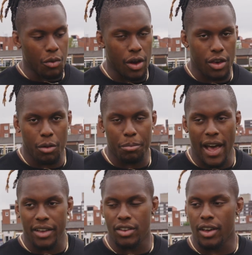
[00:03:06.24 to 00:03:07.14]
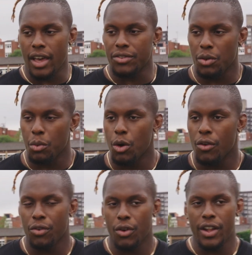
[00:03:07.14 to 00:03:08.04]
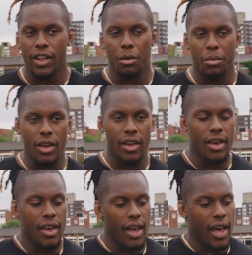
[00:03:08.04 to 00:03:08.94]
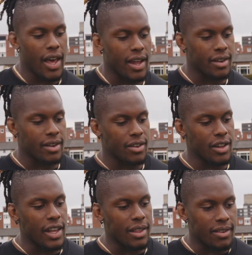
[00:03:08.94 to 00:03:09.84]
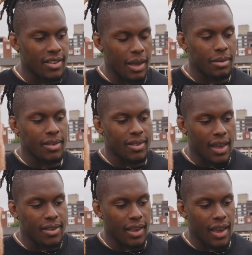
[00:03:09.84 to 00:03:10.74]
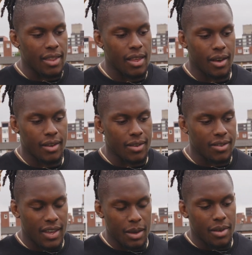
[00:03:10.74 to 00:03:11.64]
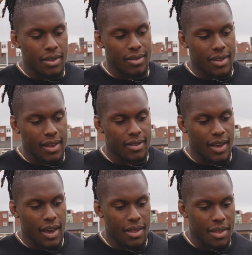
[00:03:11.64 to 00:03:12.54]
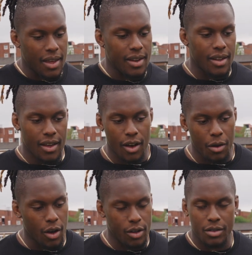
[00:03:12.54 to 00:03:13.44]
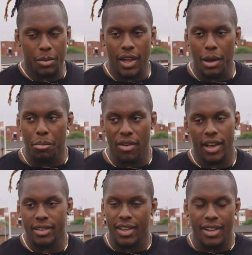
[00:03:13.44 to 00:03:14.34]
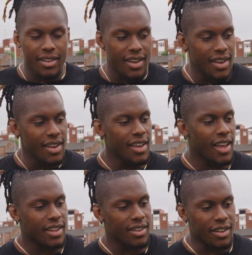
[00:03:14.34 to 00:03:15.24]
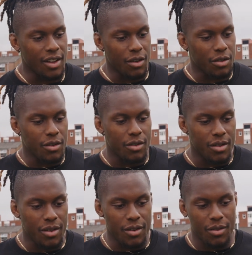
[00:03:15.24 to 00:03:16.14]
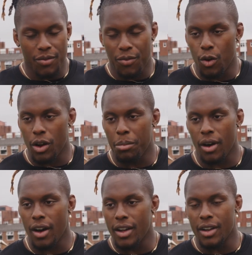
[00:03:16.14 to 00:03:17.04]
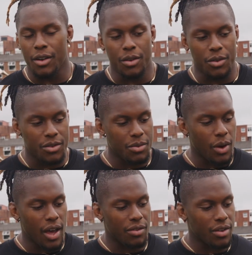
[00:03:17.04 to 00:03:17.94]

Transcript: where your backs are against the wall for a little bit, and you need the team to stay together, because if the team doesn't stay together, then ultimately it breaks and you fall apart and lose whatever